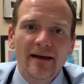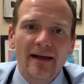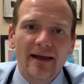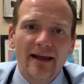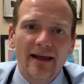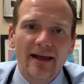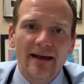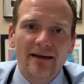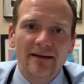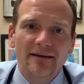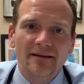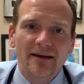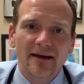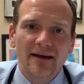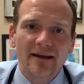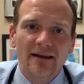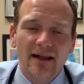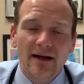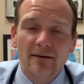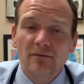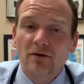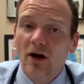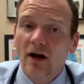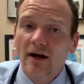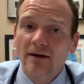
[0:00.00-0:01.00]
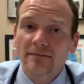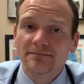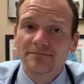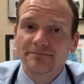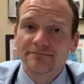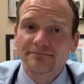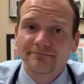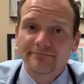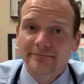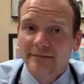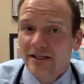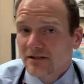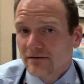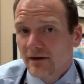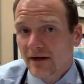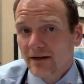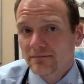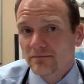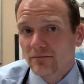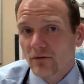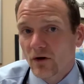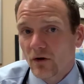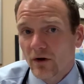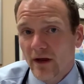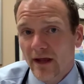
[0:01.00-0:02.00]
and let them cry. That's
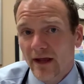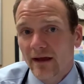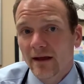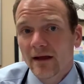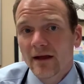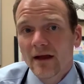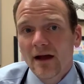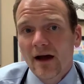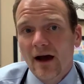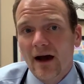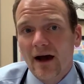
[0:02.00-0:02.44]
fine, okay.